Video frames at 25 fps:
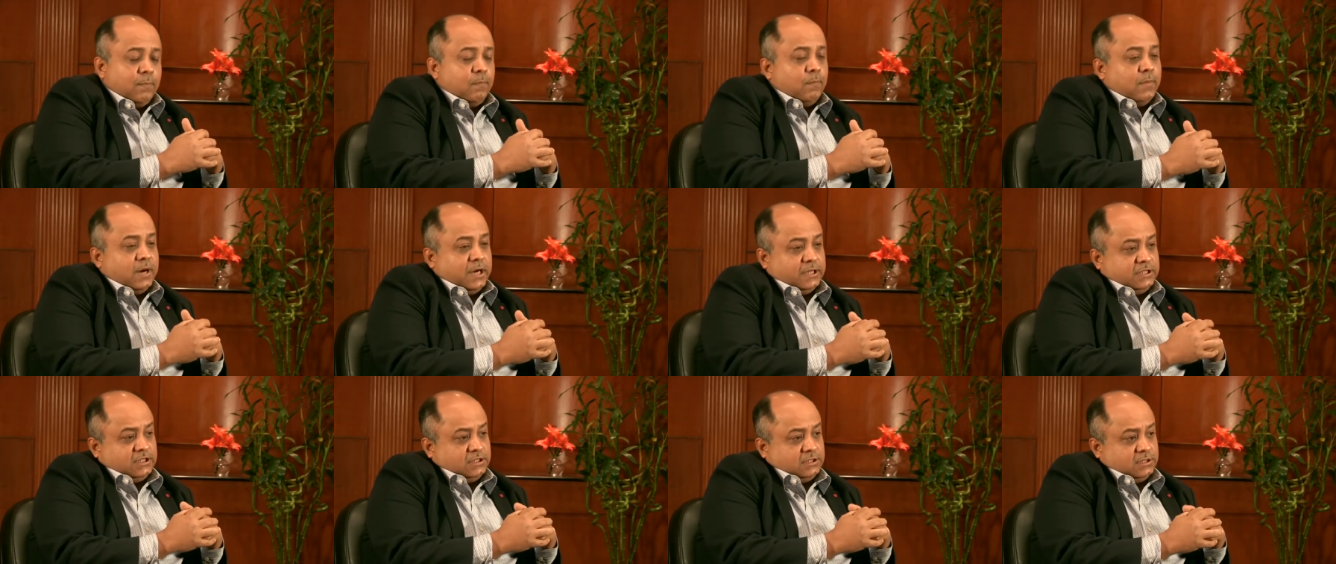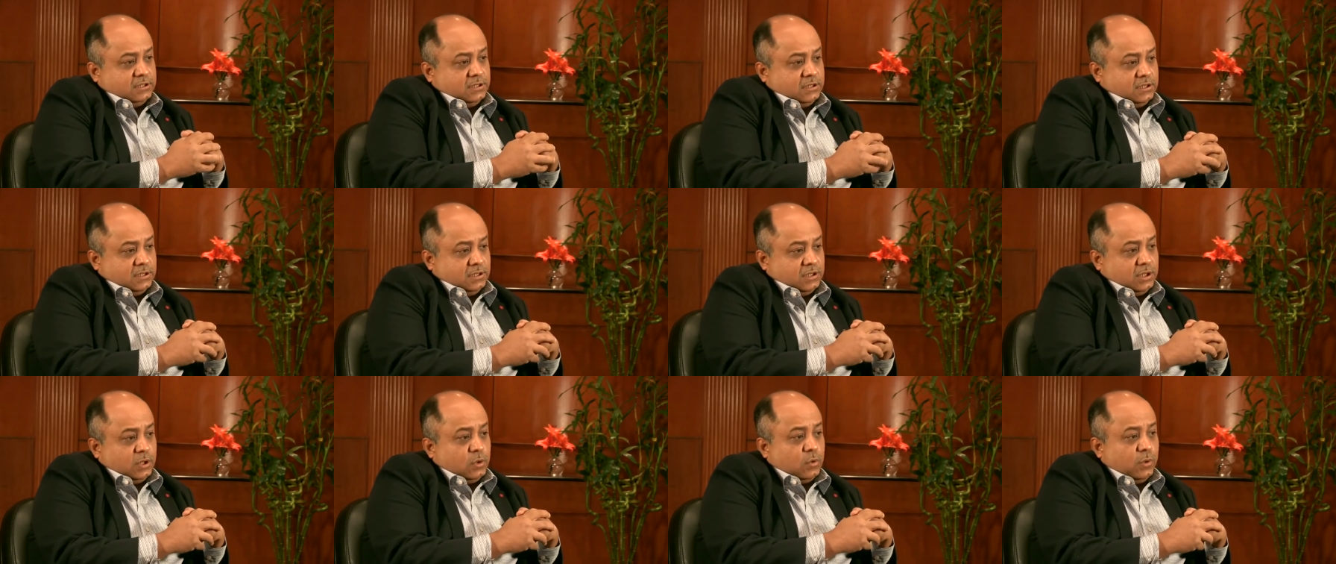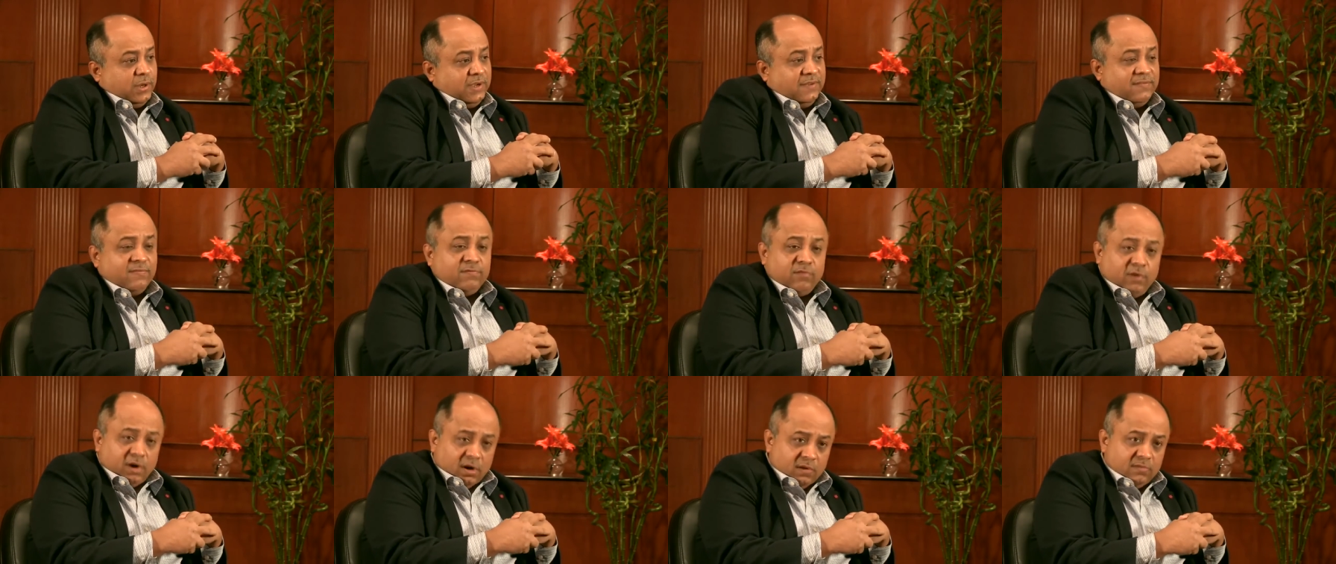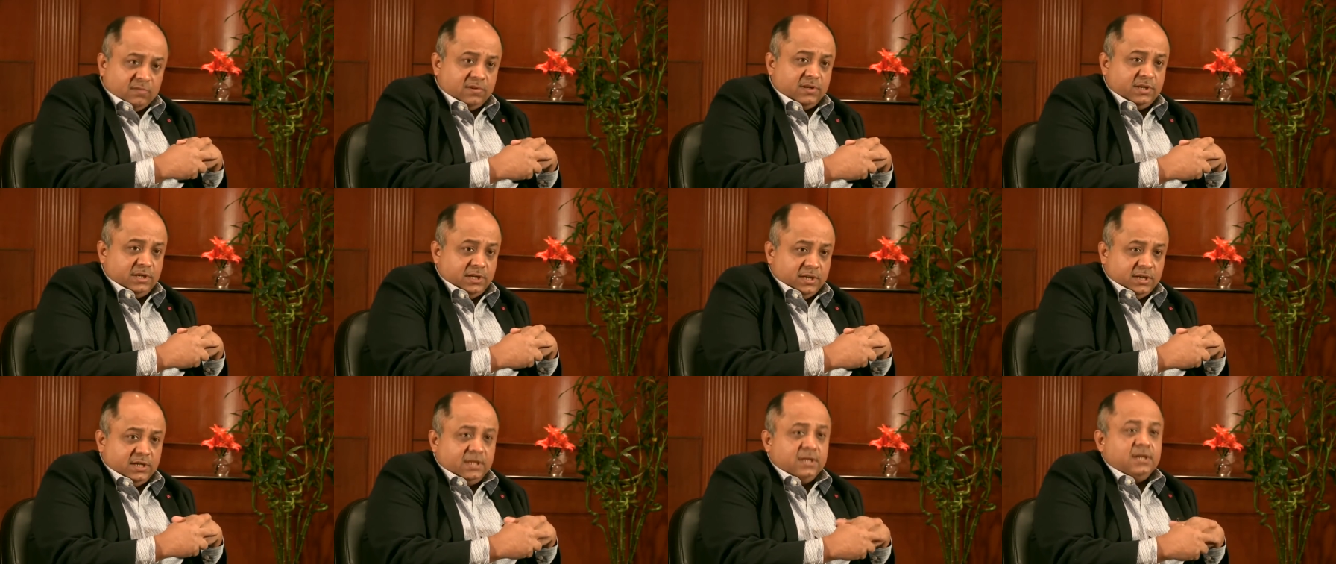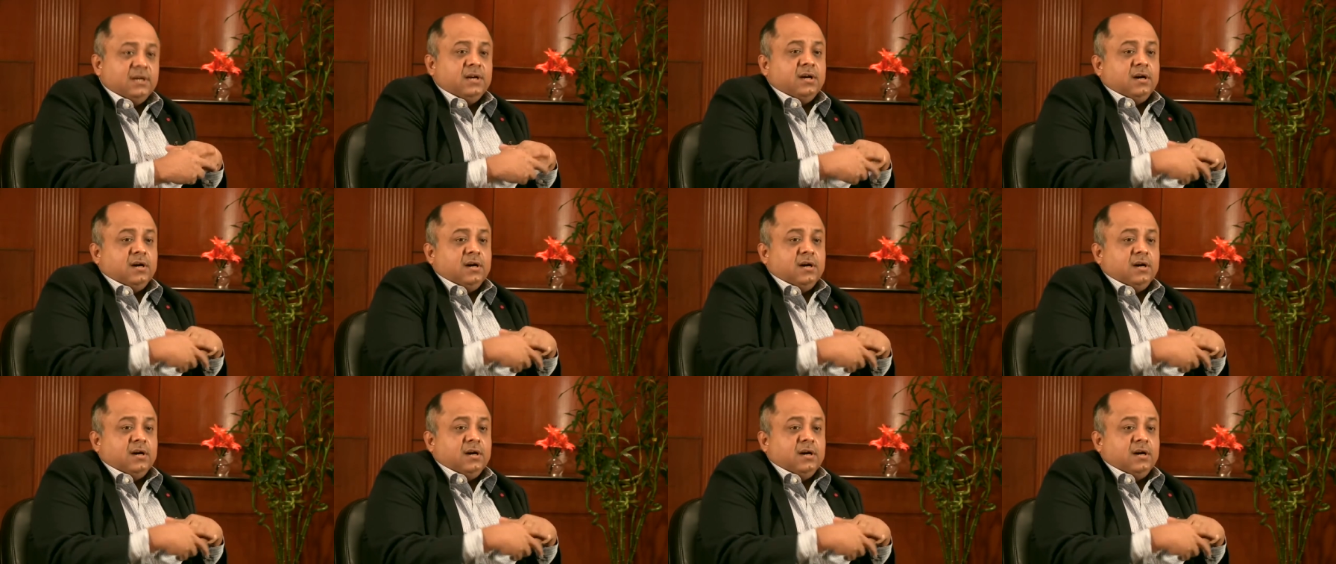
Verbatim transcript: But uh, going forward,